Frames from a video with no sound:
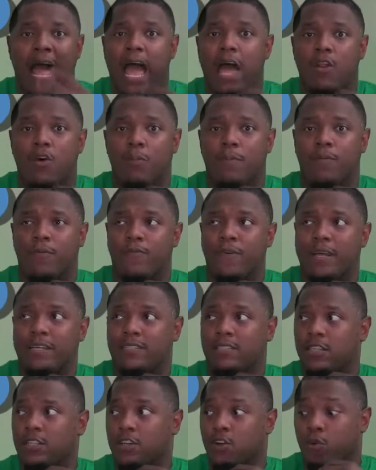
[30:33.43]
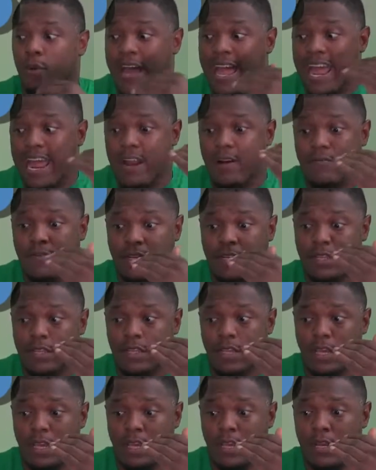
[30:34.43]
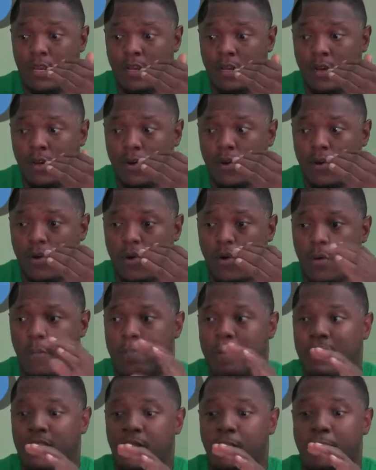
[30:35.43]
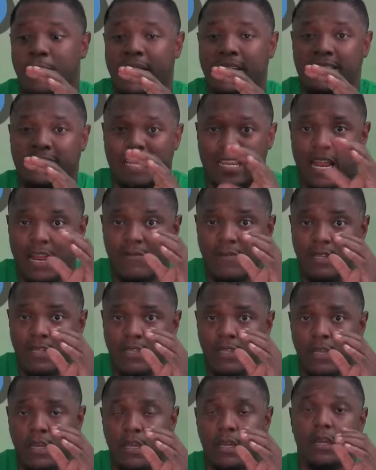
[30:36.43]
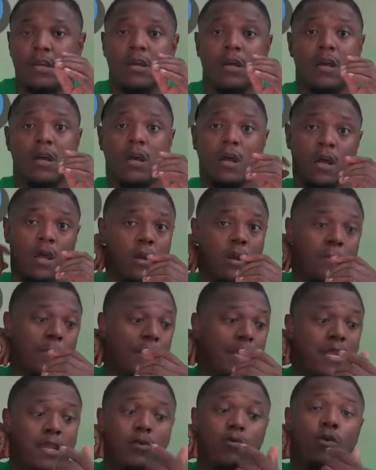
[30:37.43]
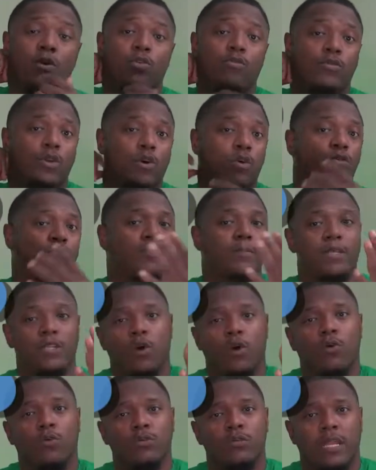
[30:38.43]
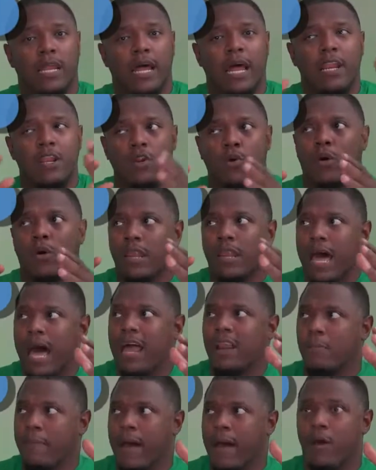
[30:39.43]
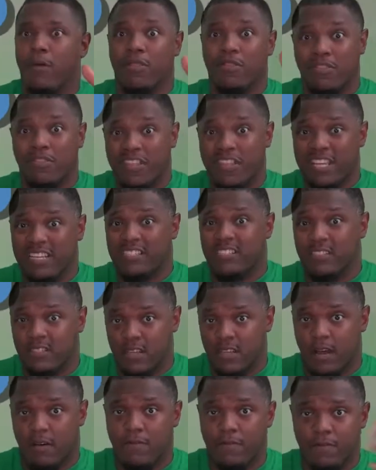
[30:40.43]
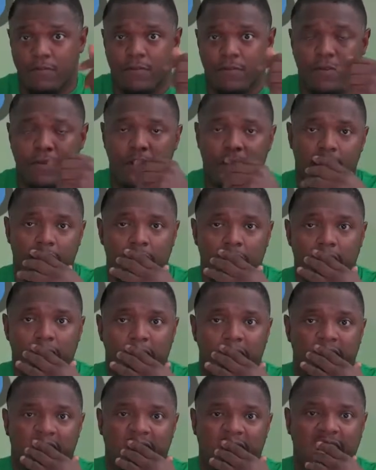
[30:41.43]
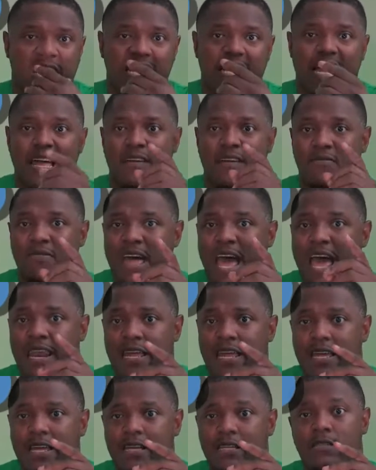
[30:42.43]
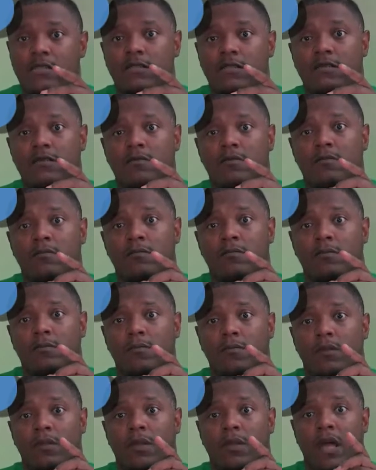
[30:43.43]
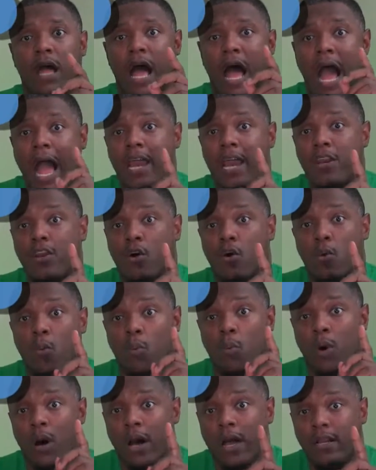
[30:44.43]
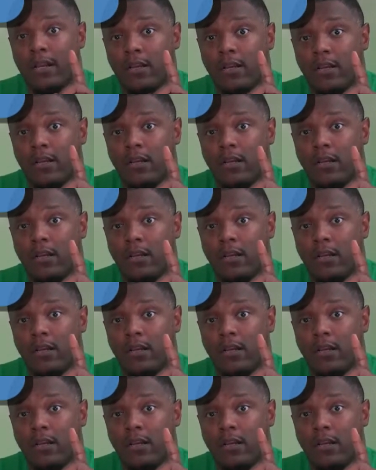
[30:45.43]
I don't profess to know everything or be the best at everything, but anyone who knows me knows that I know a lot about this stuff. And that is, I know what